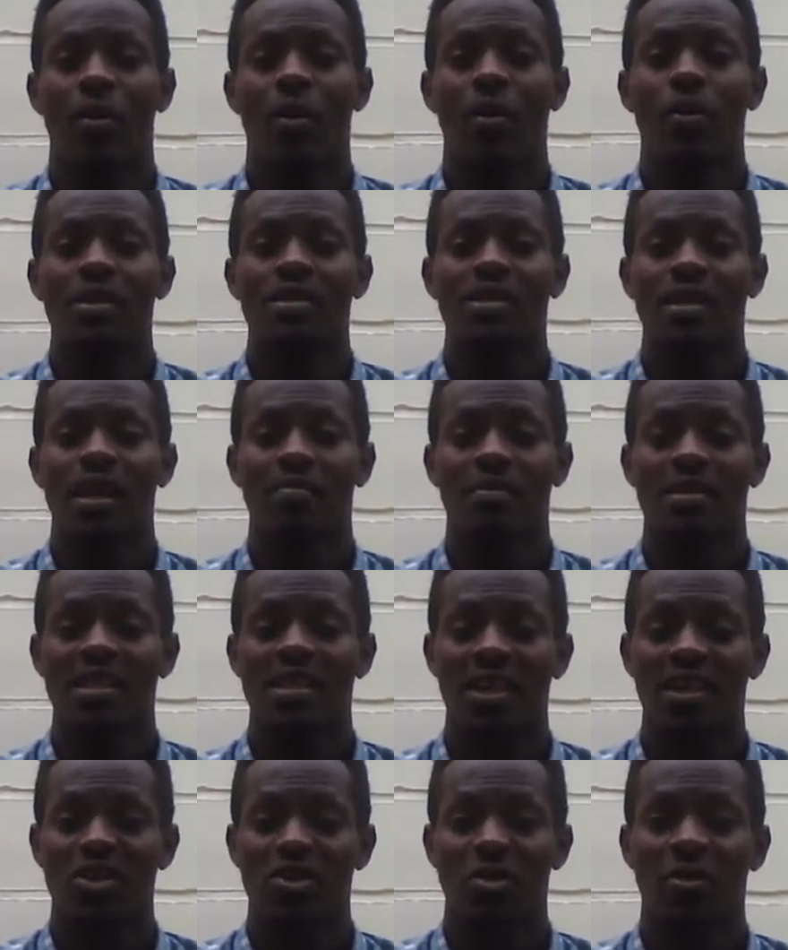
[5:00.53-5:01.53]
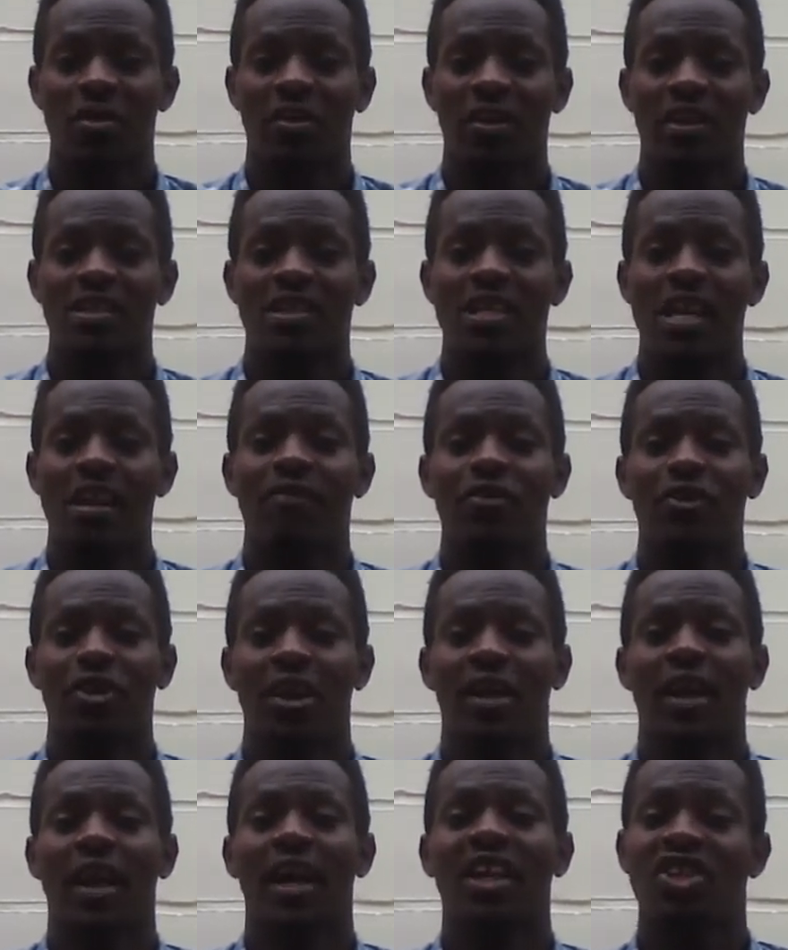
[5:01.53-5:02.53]
once that mistake is corrected, see if you
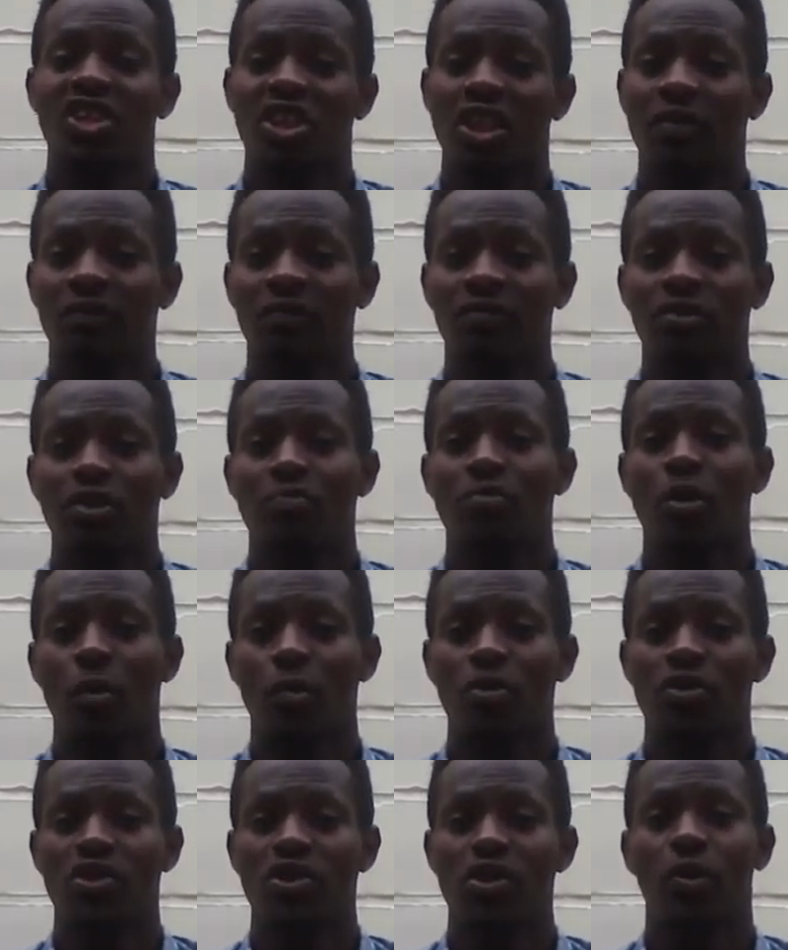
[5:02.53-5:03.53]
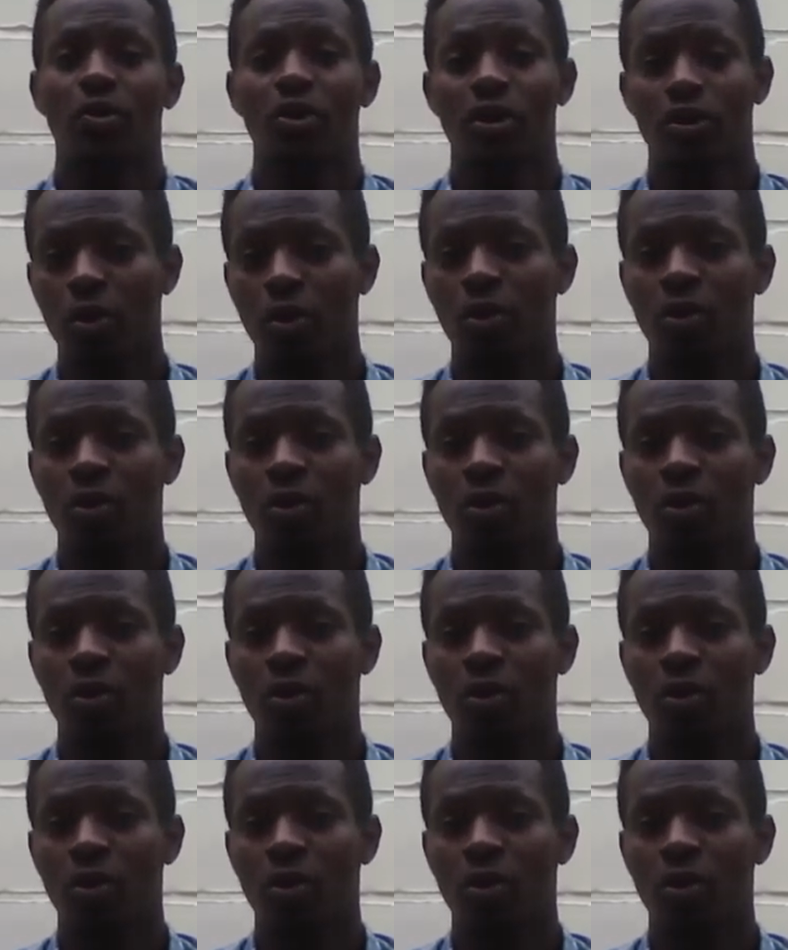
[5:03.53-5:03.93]
can achieve the purpose or the goal